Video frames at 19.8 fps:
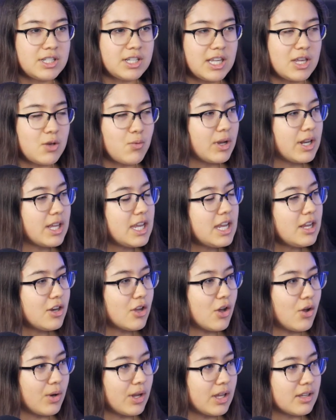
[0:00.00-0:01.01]
what he
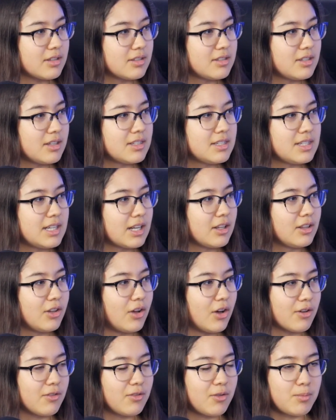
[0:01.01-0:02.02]
noticed is that a
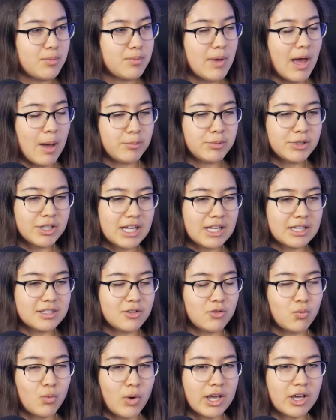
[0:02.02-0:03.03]
lot of the applicants
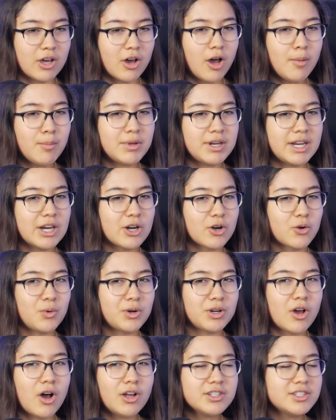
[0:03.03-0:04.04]
at Y Combinator
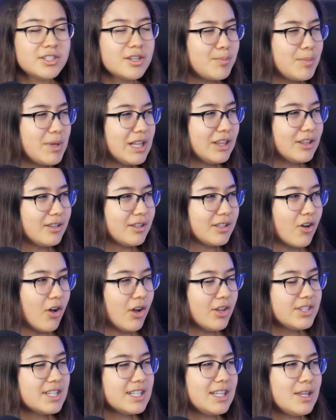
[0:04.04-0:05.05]
would
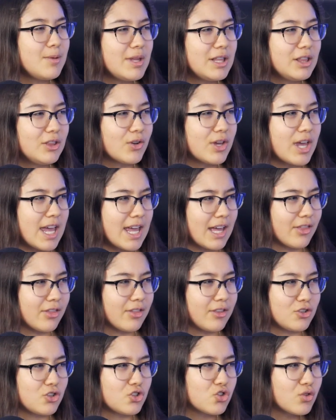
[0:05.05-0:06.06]
constantly be looking at
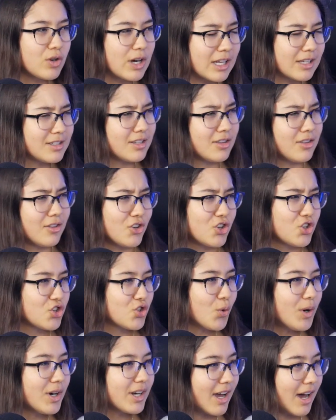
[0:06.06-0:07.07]
the tricks and the
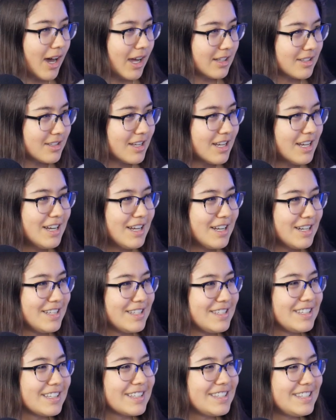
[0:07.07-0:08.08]
shortcuts to
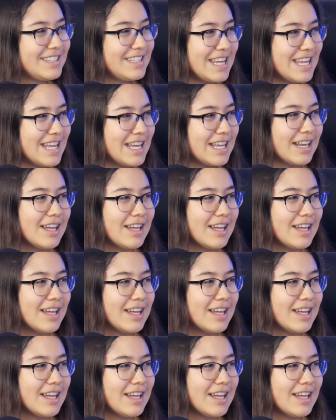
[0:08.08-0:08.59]
succeed.